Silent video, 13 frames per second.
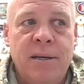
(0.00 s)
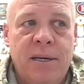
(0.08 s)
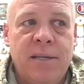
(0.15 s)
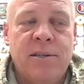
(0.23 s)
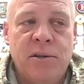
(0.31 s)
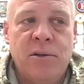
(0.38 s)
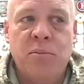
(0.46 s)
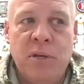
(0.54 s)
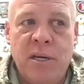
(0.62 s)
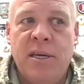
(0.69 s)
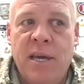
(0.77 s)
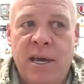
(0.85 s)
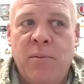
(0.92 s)
It's going to
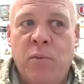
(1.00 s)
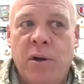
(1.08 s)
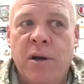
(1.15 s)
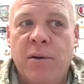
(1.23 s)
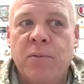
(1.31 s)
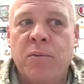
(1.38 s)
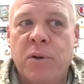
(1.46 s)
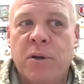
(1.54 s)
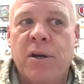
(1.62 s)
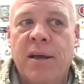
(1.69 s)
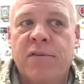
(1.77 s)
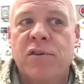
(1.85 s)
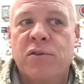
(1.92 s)
be a game where we're
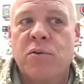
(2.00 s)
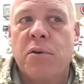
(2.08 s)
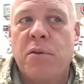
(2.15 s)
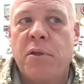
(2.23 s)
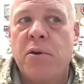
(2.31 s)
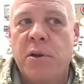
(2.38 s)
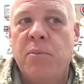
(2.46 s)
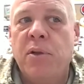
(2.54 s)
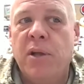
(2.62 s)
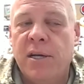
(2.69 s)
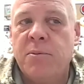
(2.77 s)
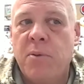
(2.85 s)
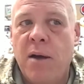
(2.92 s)
going to have to score 30
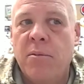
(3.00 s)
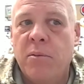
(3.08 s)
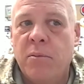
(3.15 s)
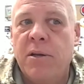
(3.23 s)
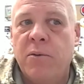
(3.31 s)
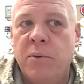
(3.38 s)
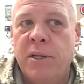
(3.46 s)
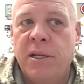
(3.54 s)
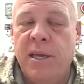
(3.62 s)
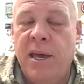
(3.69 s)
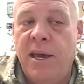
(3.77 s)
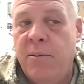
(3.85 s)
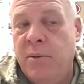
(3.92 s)
plus probably to win the
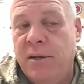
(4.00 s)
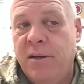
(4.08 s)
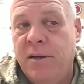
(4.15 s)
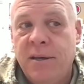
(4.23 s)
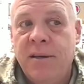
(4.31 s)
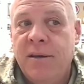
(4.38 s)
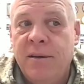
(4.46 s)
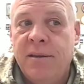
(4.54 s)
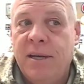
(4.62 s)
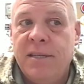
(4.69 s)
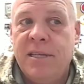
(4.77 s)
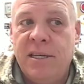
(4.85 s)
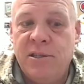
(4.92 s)
game. And
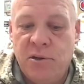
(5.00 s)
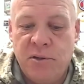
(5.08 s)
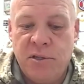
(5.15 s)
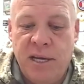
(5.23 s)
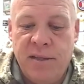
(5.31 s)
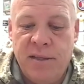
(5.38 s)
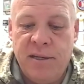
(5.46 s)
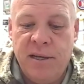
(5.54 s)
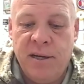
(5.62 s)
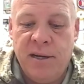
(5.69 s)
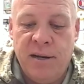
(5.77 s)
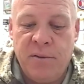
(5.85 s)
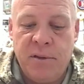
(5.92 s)
that's easier said than
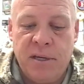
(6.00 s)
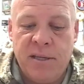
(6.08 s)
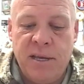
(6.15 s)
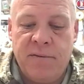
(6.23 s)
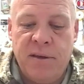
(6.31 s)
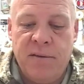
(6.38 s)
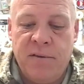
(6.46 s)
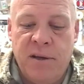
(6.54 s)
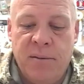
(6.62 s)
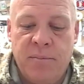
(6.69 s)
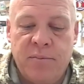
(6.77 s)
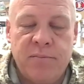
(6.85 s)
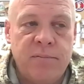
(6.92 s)
done. I don't think they've given
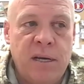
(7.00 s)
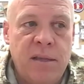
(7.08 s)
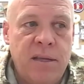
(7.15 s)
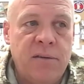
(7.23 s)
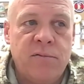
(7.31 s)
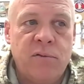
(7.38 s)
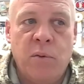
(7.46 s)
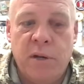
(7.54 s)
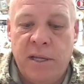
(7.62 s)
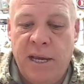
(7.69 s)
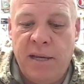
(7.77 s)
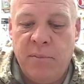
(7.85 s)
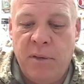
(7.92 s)
up. I think
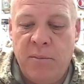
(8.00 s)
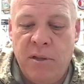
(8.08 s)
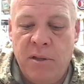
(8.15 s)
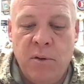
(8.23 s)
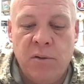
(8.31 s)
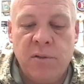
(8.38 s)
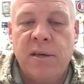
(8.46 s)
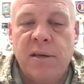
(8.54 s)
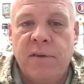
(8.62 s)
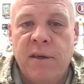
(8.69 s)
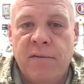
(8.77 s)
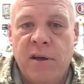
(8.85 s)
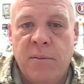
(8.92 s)
28 may be the most
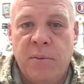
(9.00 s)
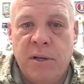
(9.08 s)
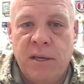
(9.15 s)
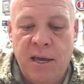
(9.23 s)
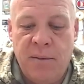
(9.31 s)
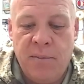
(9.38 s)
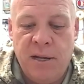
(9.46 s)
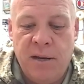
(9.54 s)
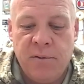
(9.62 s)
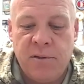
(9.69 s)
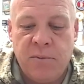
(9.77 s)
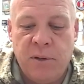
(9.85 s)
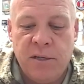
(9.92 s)
they've given up in a game, and that
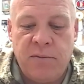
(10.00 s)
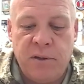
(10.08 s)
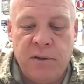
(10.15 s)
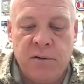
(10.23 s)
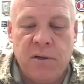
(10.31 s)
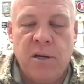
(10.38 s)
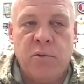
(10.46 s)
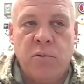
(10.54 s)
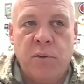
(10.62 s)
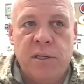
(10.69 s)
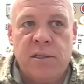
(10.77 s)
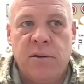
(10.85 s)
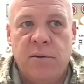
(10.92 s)
was to Westfield a couple
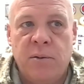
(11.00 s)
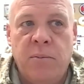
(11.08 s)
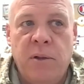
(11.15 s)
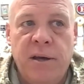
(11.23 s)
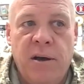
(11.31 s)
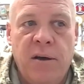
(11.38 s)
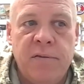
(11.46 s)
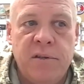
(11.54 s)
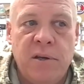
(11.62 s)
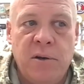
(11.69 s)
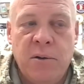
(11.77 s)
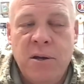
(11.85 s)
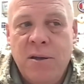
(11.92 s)
weeks ago in the playoffs.
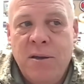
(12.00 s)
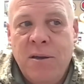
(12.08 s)
So,